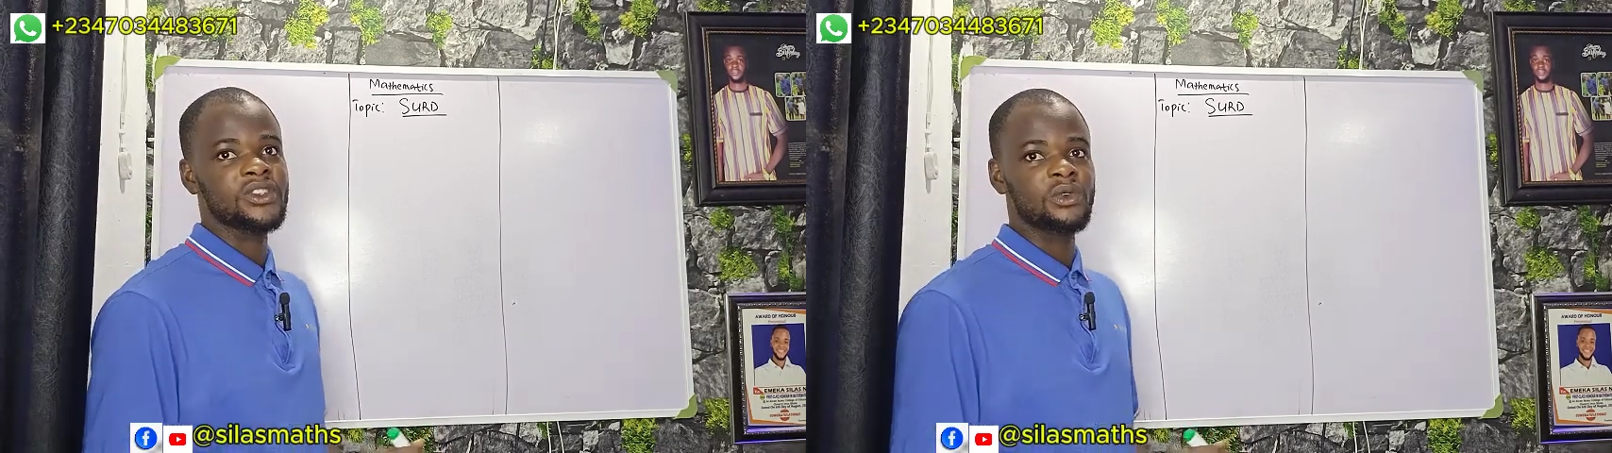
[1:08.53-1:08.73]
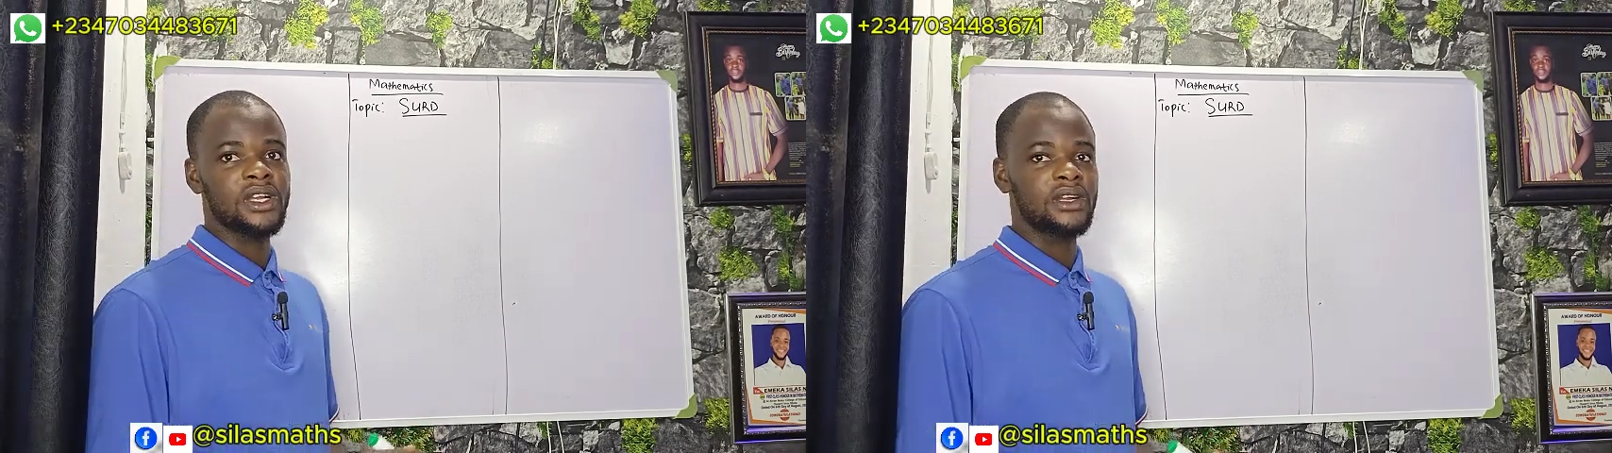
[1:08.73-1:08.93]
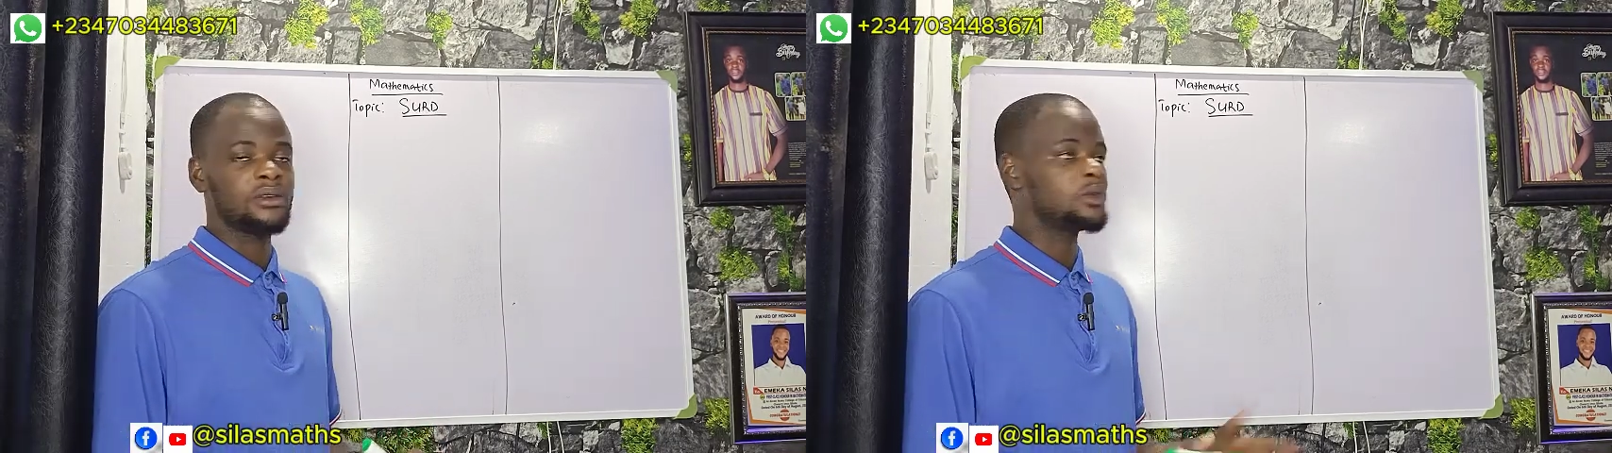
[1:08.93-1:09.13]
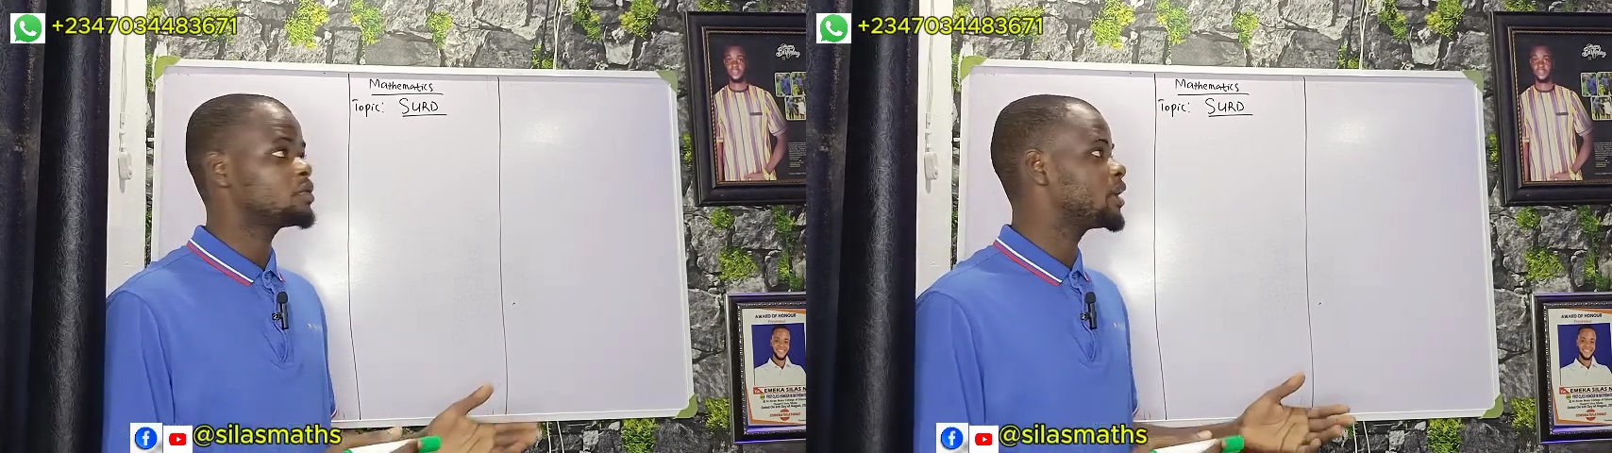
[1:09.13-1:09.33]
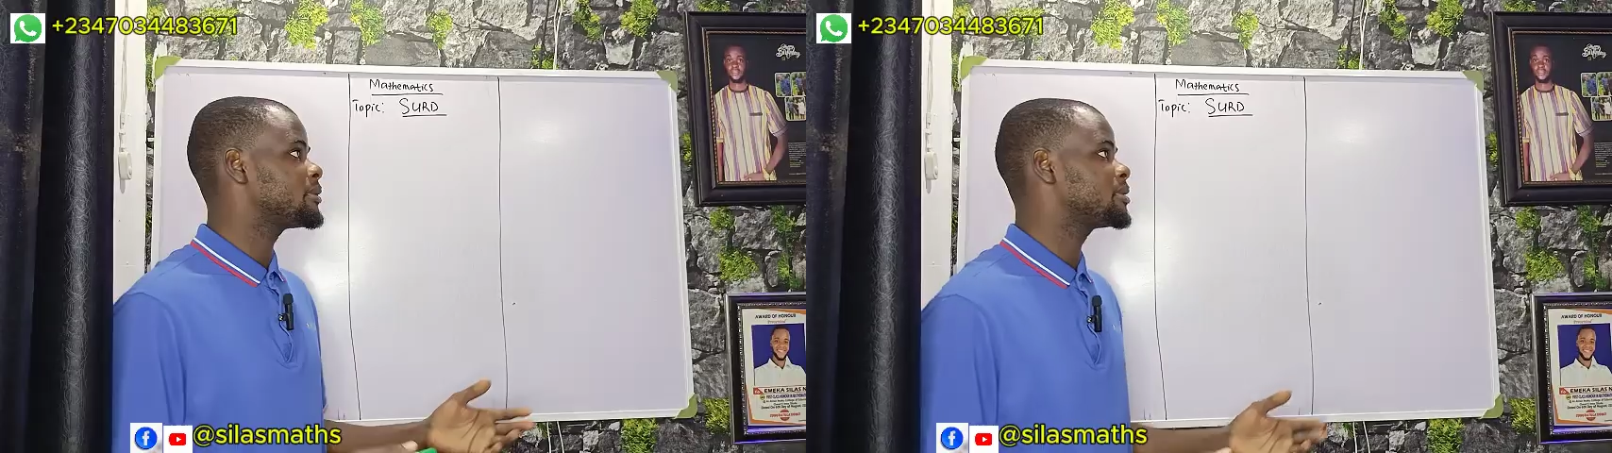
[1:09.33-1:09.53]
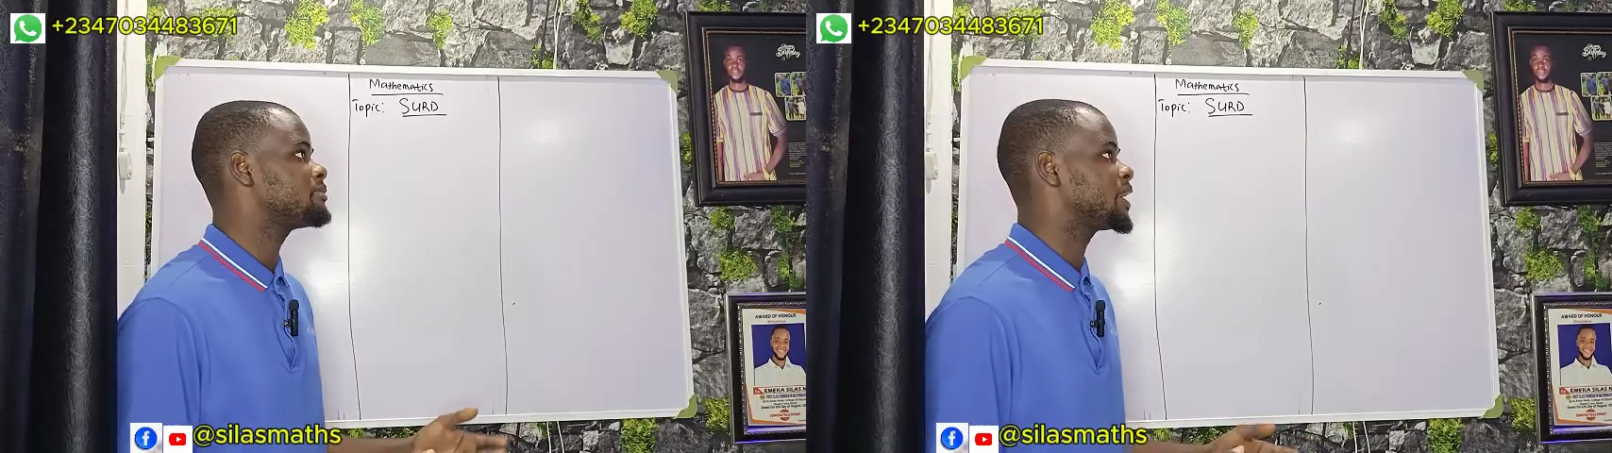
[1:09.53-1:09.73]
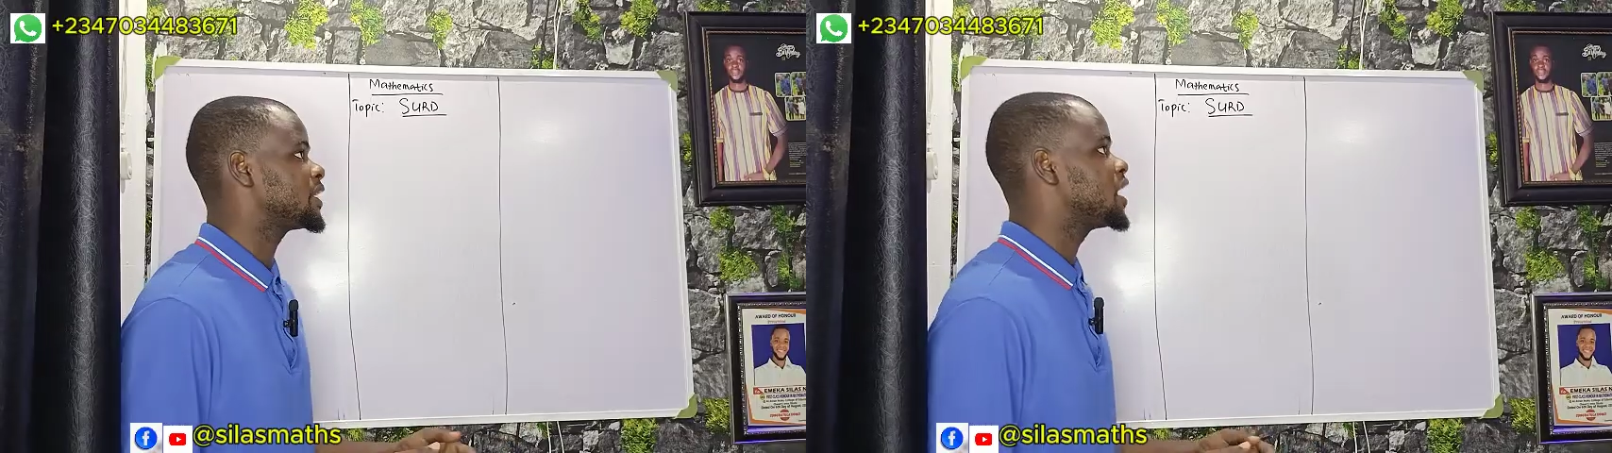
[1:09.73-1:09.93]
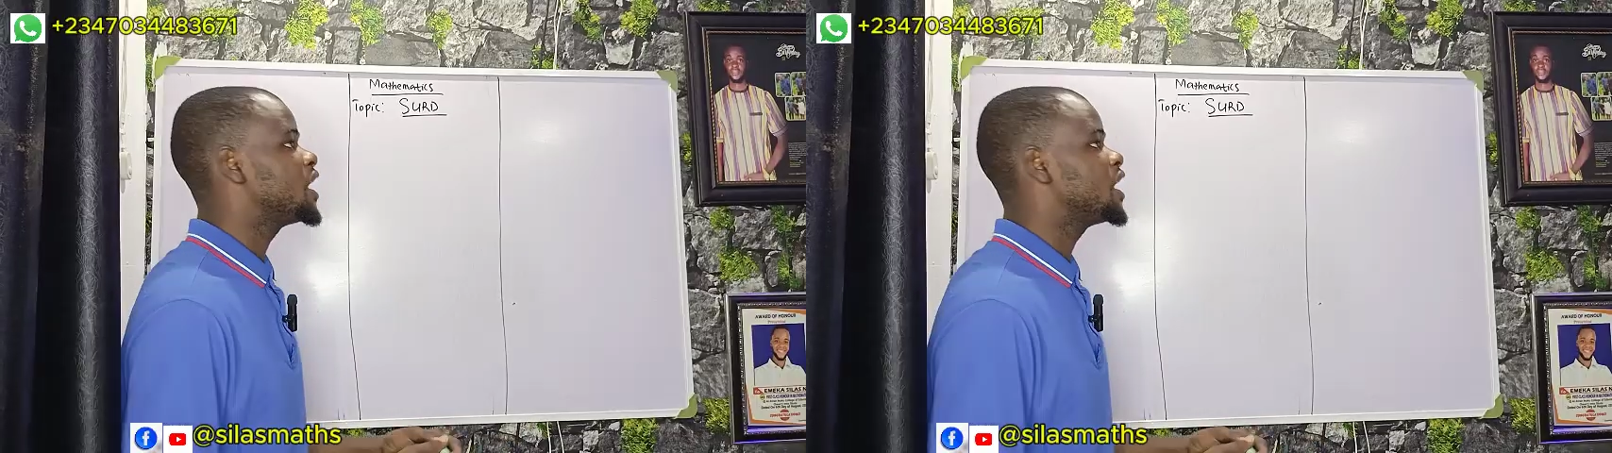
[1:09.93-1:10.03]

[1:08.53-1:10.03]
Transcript: square. What do I mean by